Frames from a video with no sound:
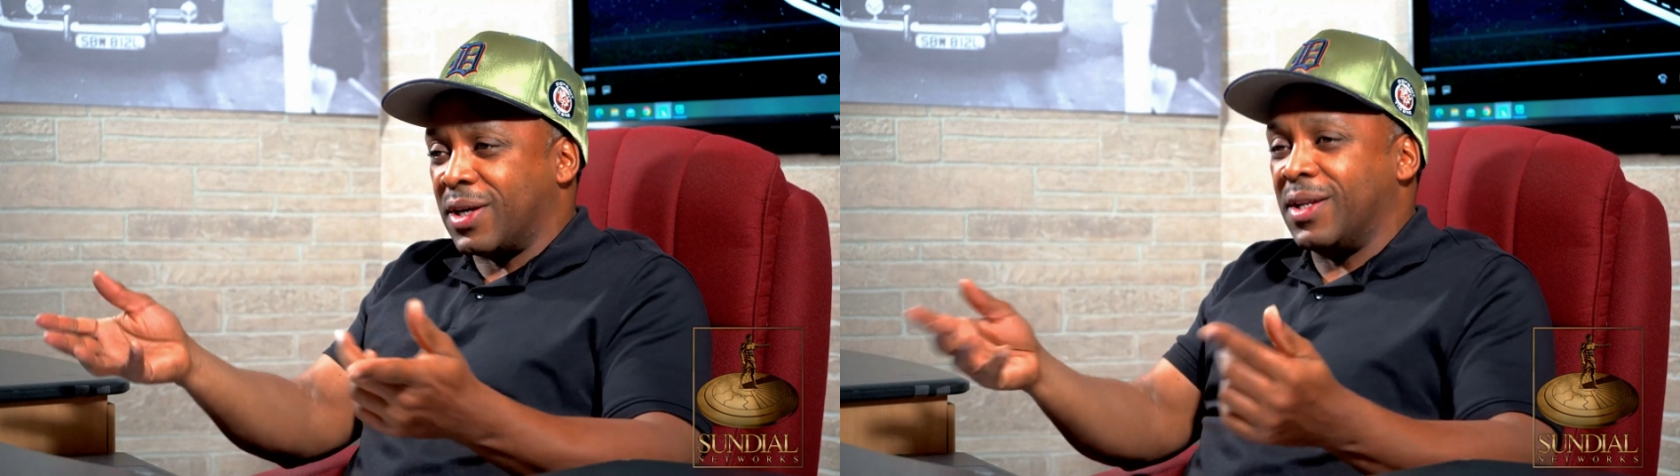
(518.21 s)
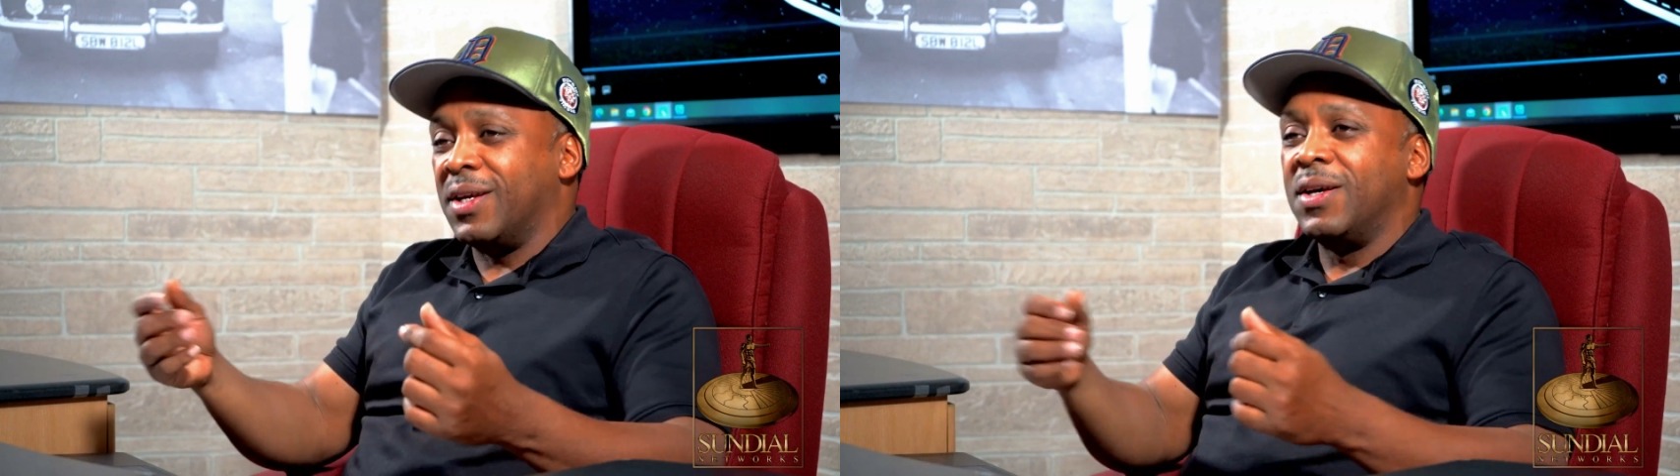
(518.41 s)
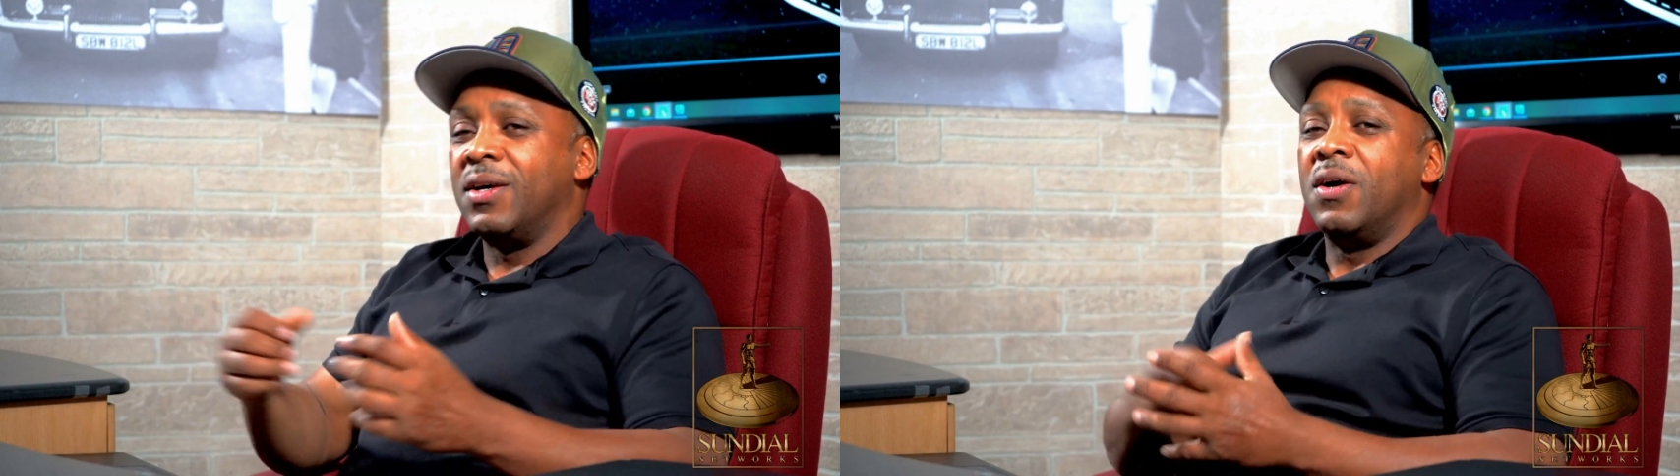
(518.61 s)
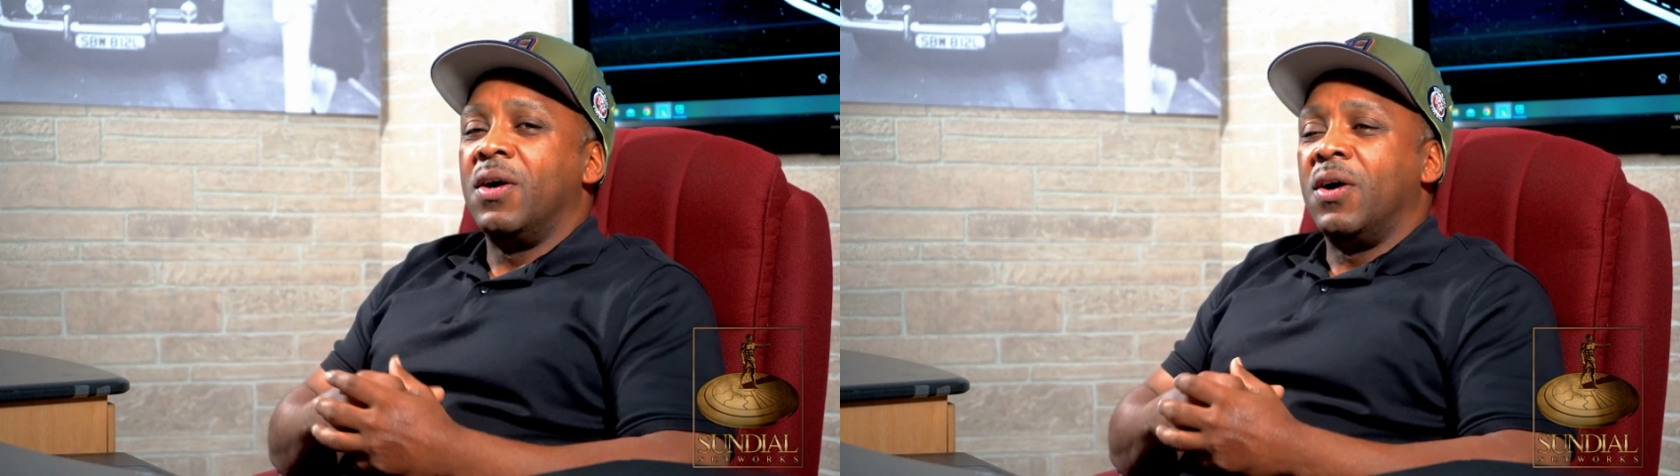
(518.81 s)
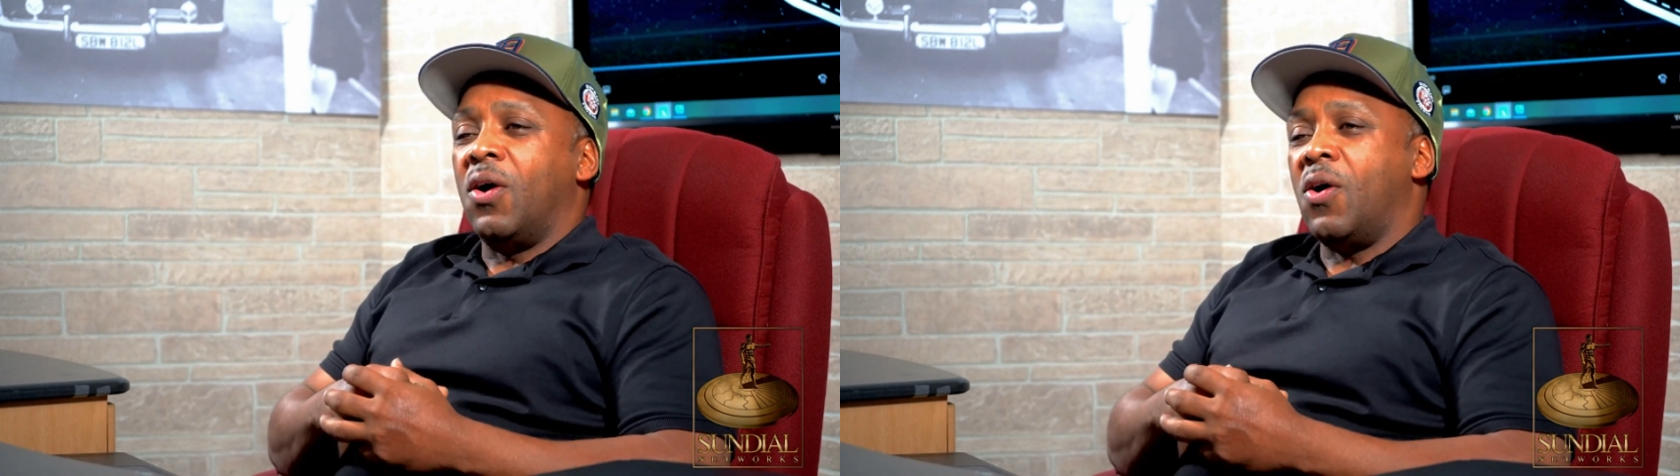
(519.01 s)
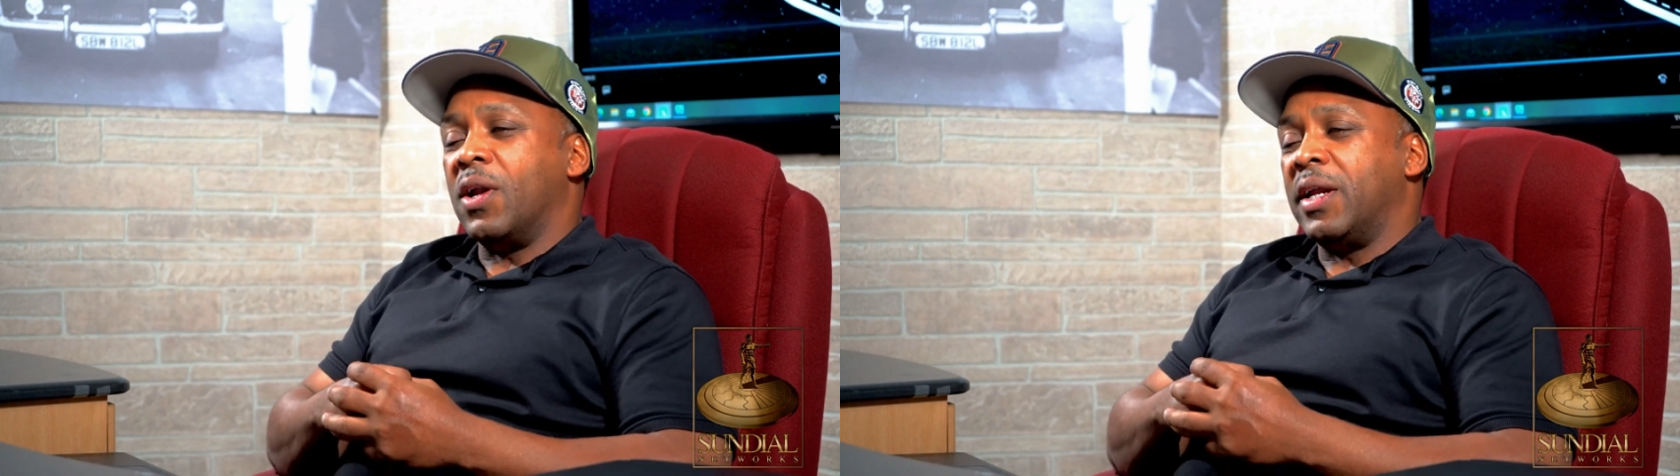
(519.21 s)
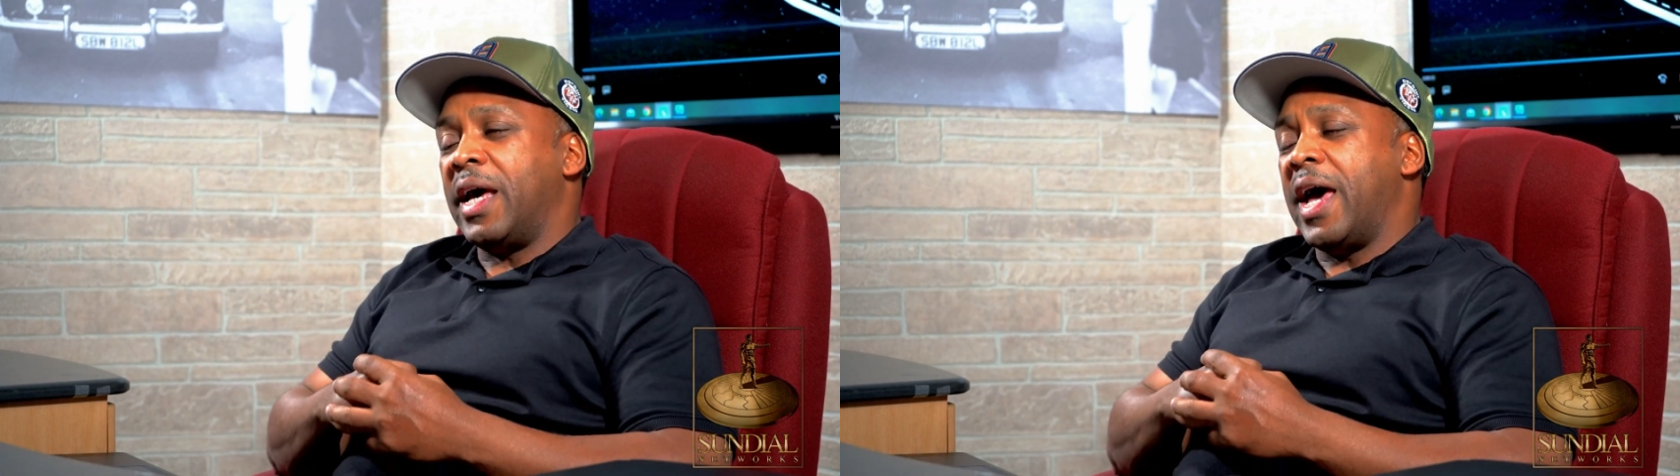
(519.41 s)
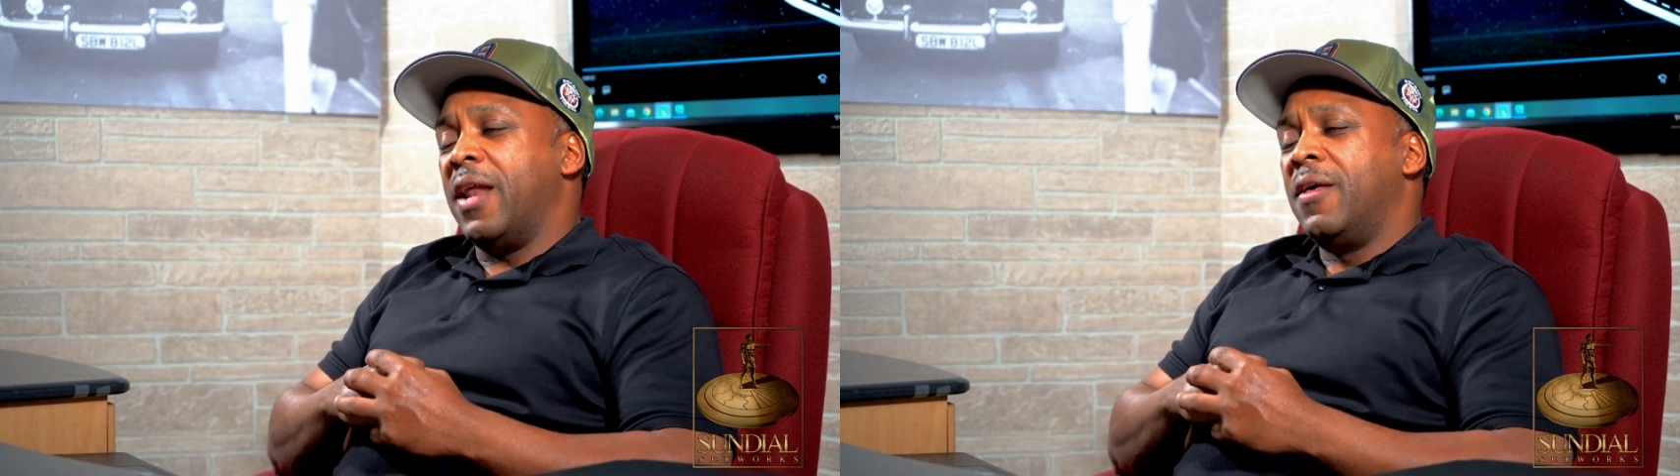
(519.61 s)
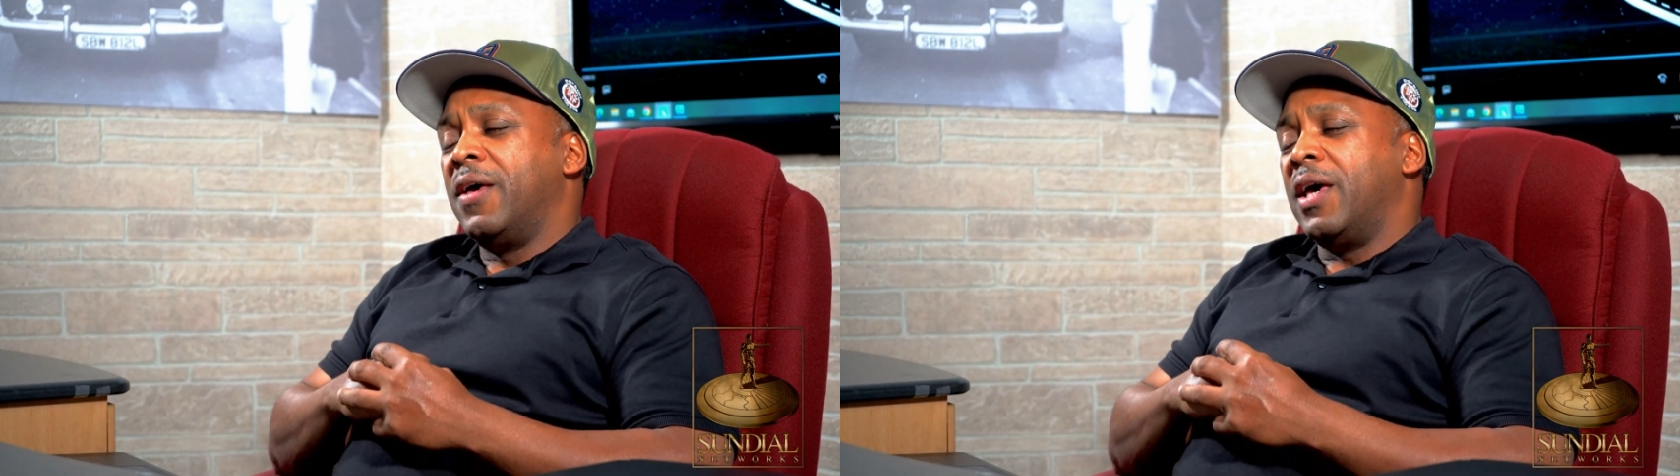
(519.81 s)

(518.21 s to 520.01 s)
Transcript: and all of that.